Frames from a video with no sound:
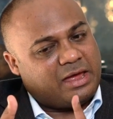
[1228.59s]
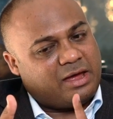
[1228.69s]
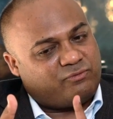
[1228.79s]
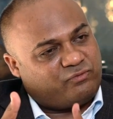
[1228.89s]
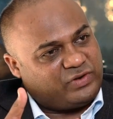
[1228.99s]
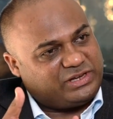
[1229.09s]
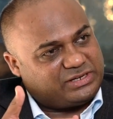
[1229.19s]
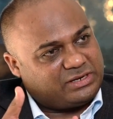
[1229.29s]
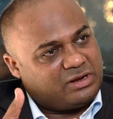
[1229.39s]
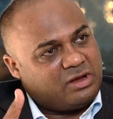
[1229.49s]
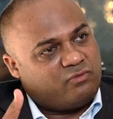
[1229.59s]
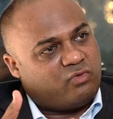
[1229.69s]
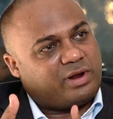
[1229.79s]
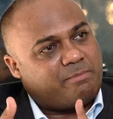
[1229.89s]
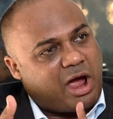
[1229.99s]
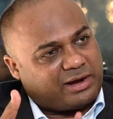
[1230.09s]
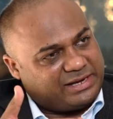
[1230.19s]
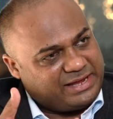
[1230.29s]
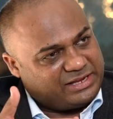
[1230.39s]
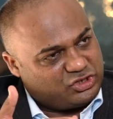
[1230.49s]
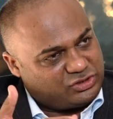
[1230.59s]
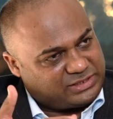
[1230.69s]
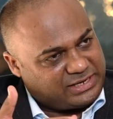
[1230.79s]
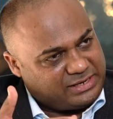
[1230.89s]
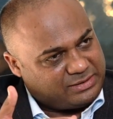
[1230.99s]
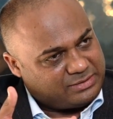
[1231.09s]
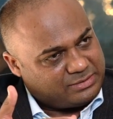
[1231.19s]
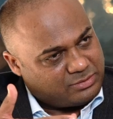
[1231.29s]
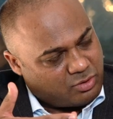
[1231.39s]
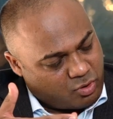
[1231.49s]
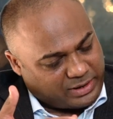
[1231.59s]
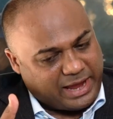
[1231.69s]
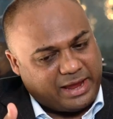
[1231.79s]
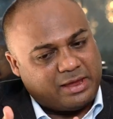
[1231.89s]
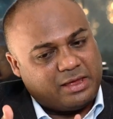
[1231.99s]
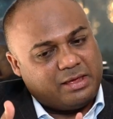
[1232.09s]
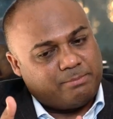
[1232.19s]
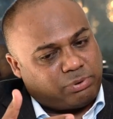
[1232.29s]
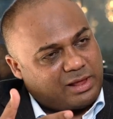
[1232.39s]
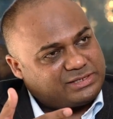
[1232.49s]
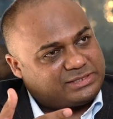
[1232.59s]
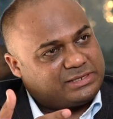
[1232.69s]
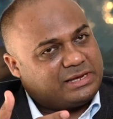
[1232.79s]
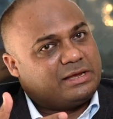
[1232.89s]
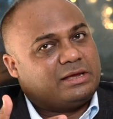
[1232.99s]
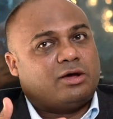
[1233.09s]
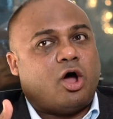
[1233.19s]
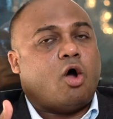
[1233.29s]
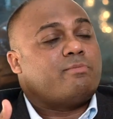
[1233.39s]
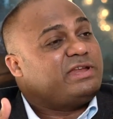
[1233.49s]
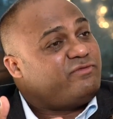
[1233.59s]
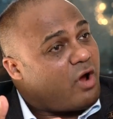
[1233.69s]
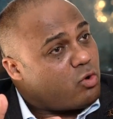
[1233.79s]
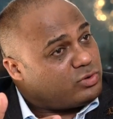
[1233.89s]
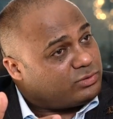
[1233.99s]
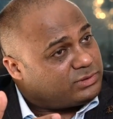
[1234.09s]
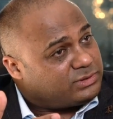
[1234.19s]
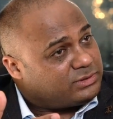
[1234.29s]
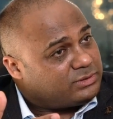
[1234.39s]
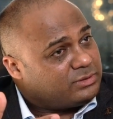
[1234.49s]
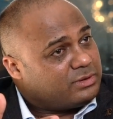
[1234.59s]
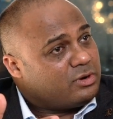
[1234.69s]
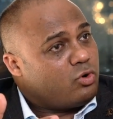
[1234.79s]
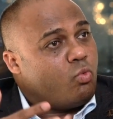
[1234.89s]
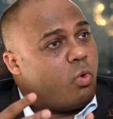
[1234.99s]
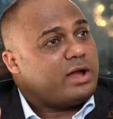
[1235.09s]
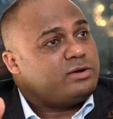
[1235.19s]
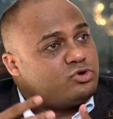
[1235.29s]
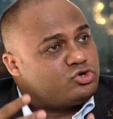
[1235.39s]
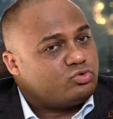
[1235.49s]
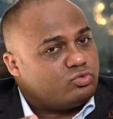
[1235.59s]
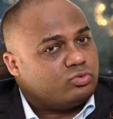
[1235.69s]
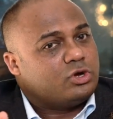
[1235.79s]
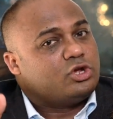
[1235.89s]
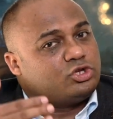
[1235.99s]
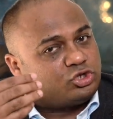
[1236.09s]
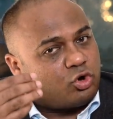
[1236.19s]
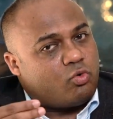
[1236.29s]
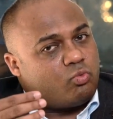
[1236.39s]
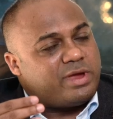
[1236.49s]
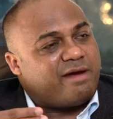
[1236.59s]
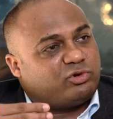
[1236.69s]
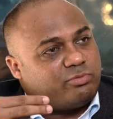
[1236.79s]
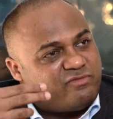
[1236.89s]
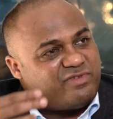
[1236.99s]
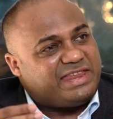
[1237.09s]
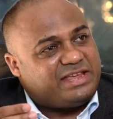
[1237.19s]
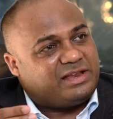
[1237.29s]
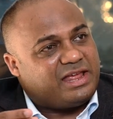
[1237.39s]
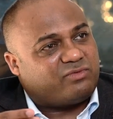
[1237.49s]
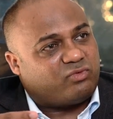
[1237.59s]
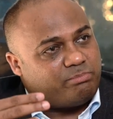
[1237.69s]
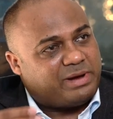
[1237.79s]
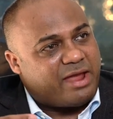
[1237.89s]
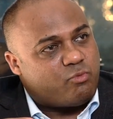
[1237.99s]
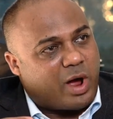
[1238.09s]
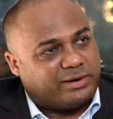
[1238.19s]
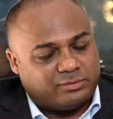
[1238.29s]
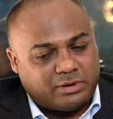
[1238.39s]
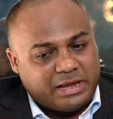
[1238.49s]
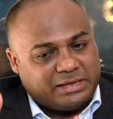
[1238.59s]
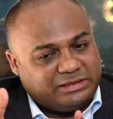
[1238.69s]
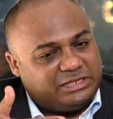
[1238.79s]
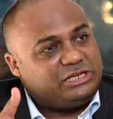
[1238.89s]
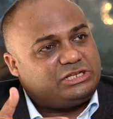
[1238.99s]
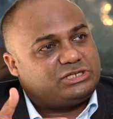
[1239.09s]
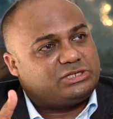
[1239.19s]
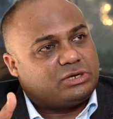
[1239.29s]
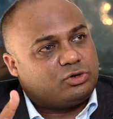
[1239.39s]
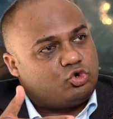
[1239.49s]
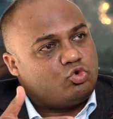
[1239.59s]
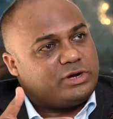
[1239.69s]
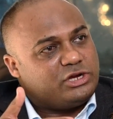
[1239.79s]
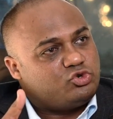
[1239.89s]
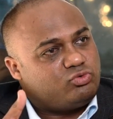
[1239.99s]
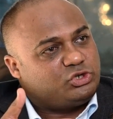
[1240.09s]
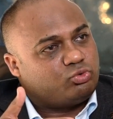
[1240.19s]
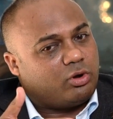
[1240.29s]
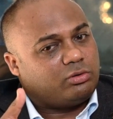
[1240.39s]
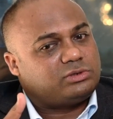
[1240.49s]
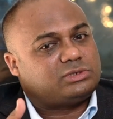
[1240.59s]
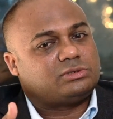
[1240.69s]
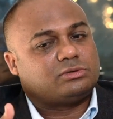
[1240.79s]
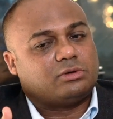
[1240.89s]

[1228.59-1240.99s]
fit for a marketing agency, okay, plus how many founders? 1, 2. So we have to be very clear from day one. These 2 individuals,